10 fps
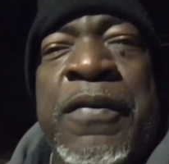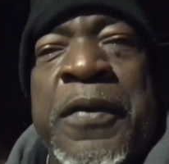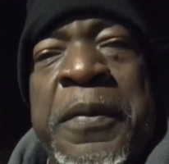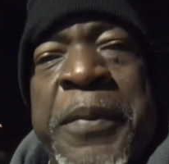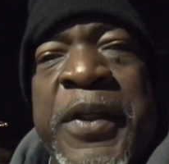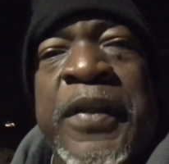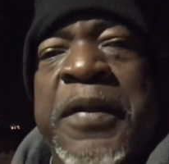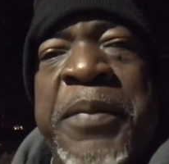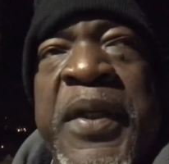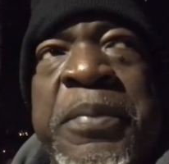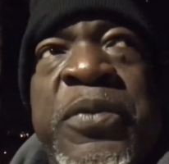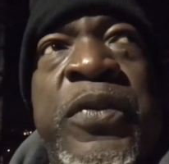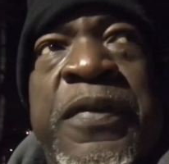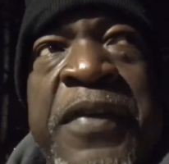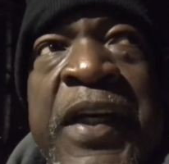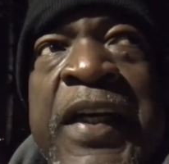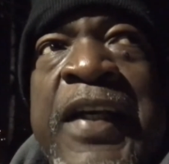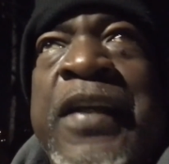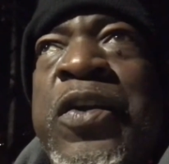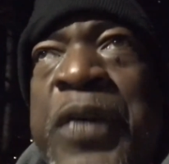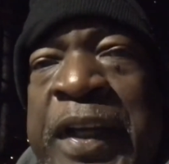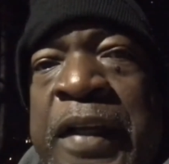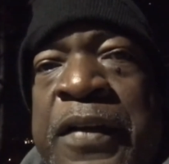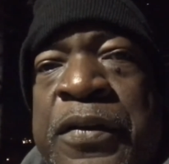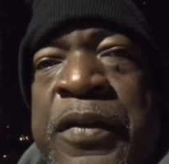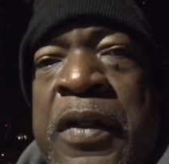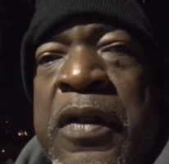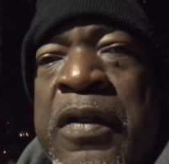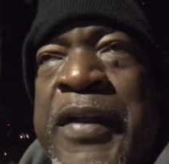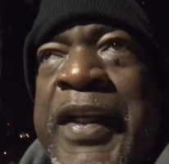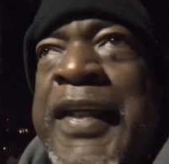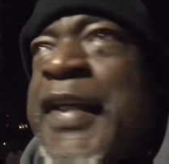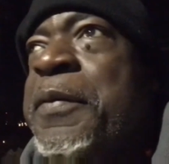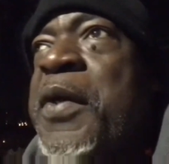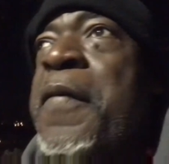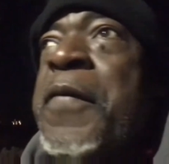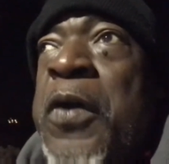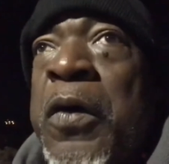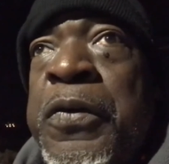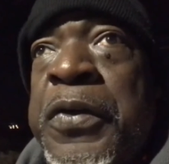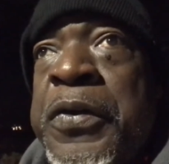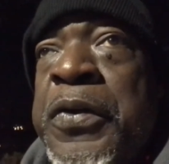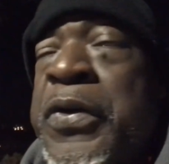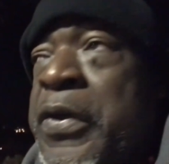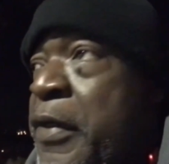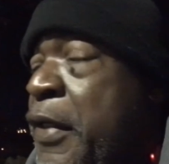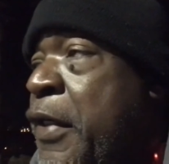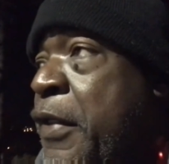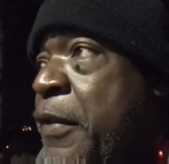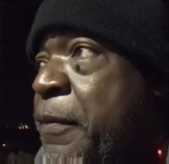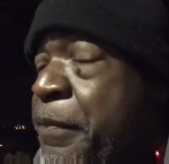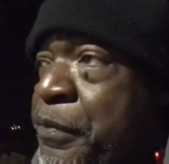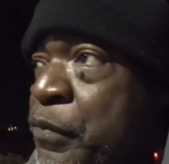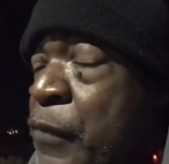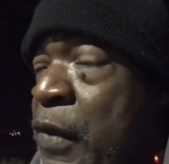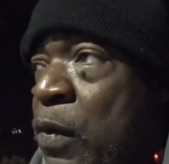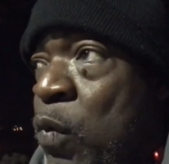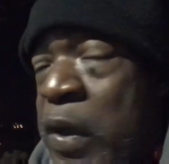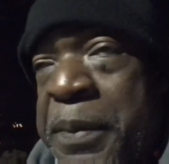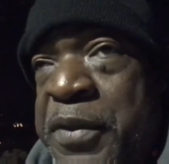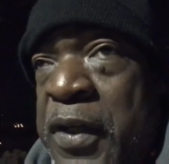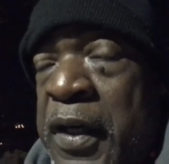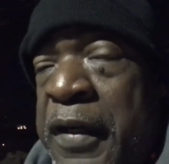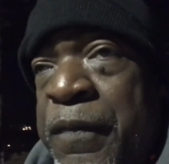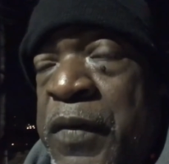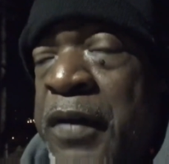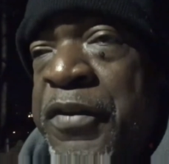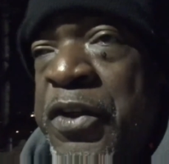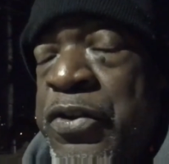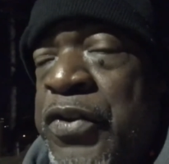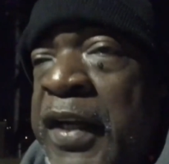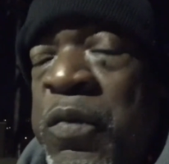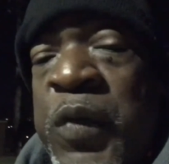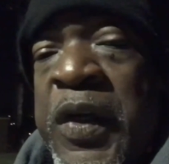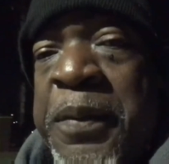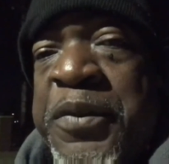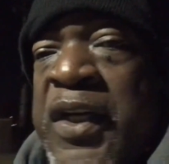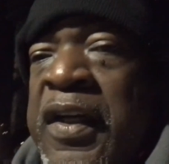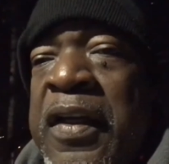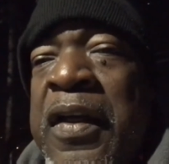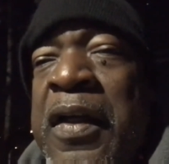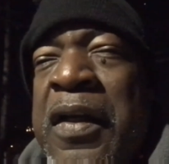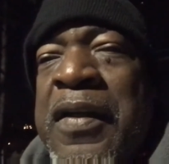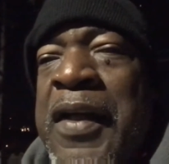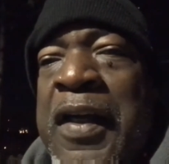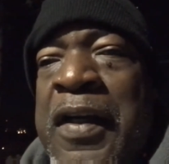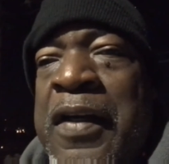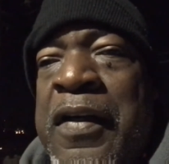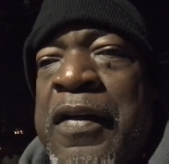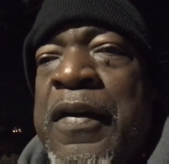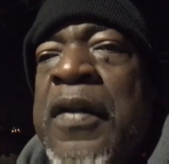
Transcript: for the American people to find grants. Okay? They keep it, go to your website, of your state website. No.